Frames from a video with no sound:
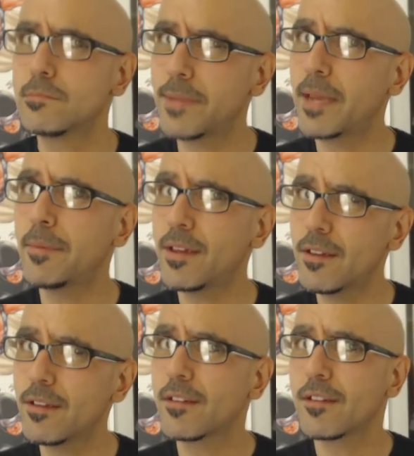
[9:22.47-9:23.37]

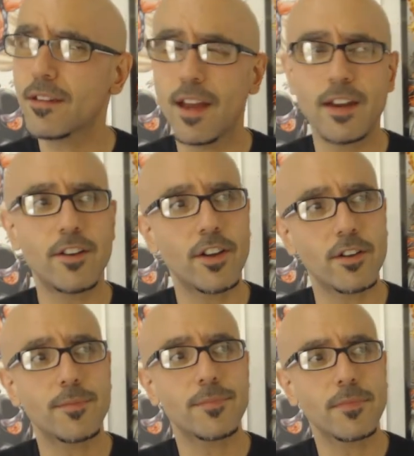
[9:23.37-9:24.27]
Maybe, I don't
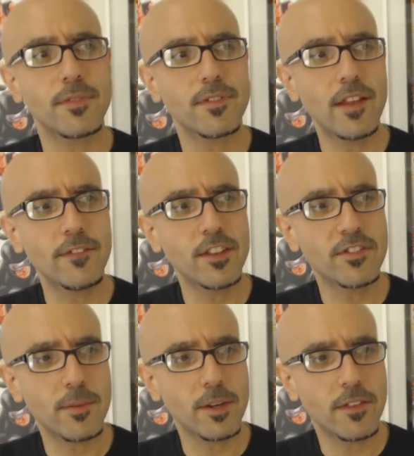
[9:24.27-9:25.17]
know. Definitely
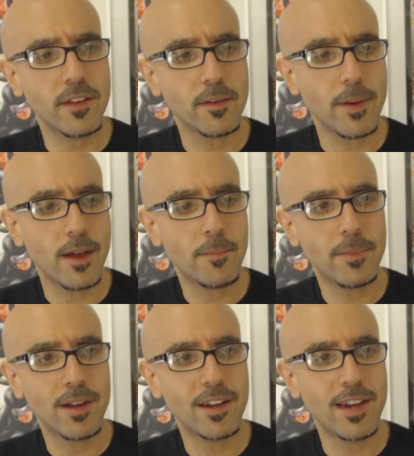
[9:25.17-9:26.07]
something to think about,
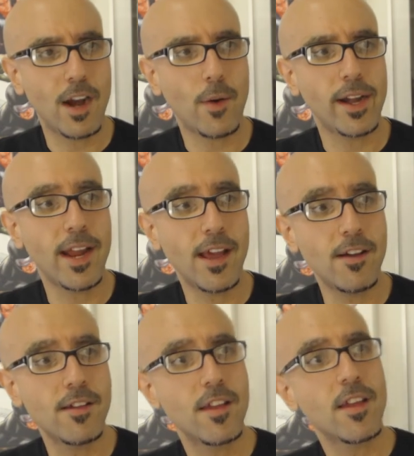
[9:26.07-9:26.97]
but not right
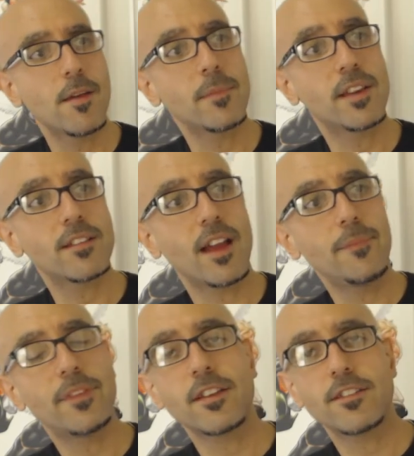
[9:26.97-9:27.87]
now because
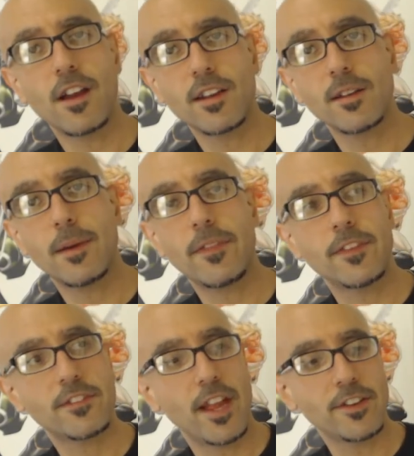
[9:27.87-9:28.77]
I'm done talking about
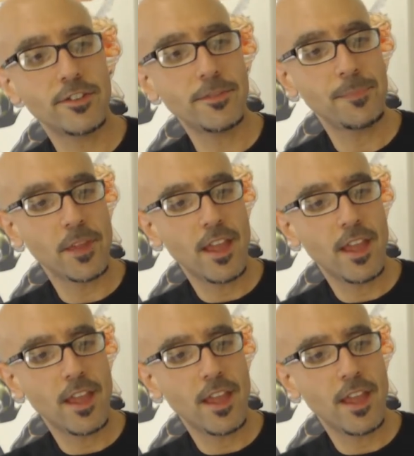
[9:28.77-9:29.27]
this statue.